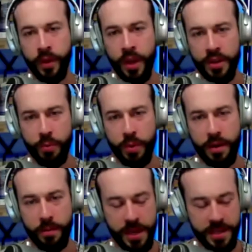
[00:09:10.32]
So
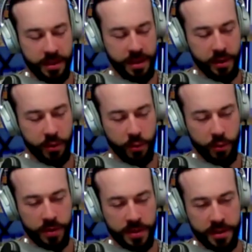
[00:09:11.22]
basically, I think
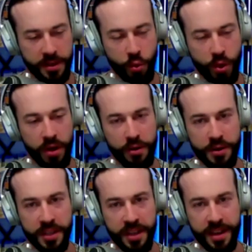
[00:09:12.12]
it sounds like we
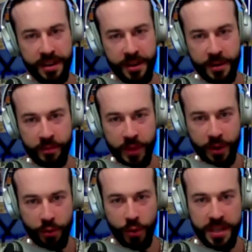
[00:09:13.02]
understand. You
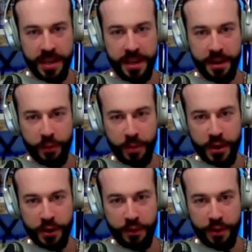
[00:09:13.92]
know, we take an
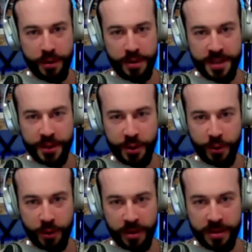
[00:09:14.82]
information from our sensory
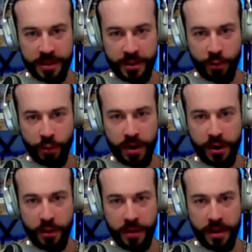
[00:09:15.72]
organs. We
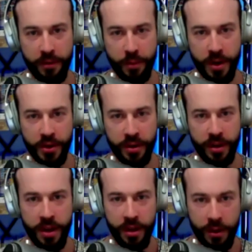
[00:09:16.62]
know that that information
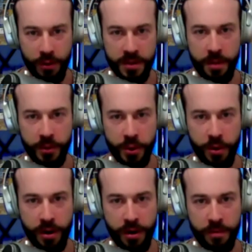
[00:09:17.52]
goes up to
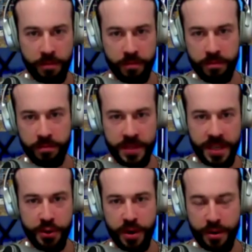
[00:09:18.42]
our
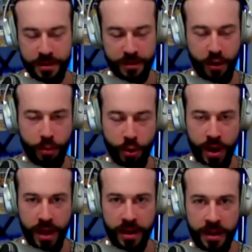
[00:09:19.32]
sensory areas of our
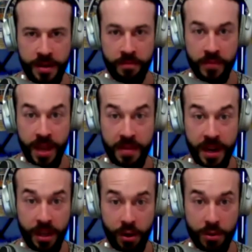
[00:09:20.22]
brain and
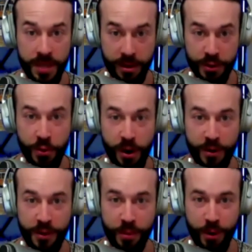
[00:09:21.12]
then it goes
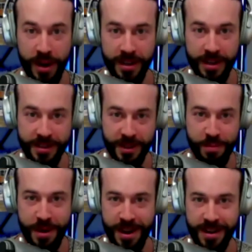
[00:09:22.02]
elsewhere in the brain it gets
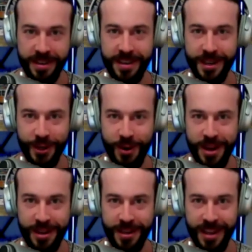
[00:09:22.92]
combined and
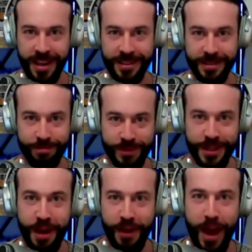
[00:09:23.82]
integrated and
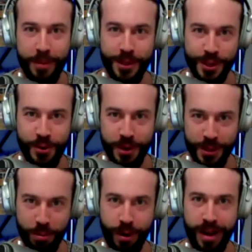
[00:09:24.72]
stuff happens to it
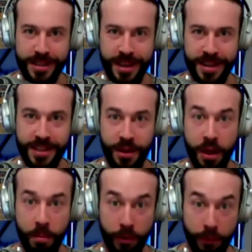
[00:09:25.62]
it's processed
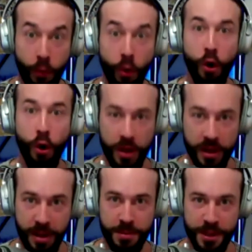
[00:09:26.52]
before
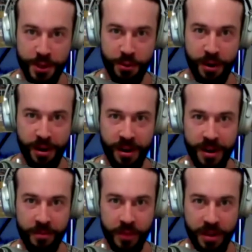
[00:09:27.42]
it comes into our
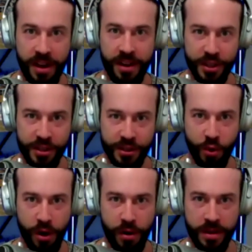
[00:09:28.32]
conscious
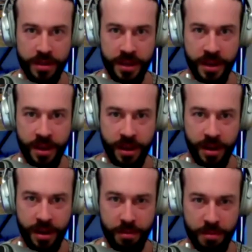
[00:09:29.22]
awareness
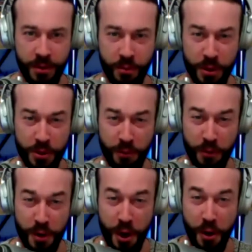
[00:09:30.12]
um, and we sort of
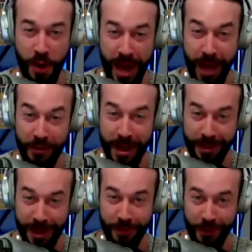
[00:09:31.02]
know at that
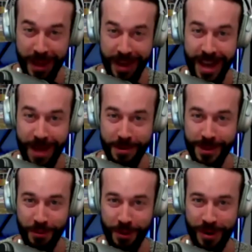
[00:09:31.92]
level that
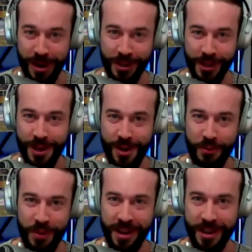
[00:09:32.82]
happens we don't actually know
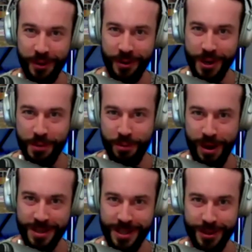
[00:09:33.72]
what that integration
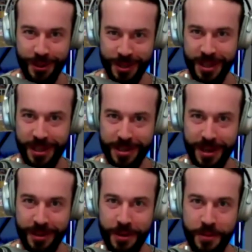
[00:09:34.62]
process looks like
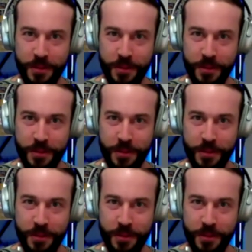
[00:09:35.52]
exactly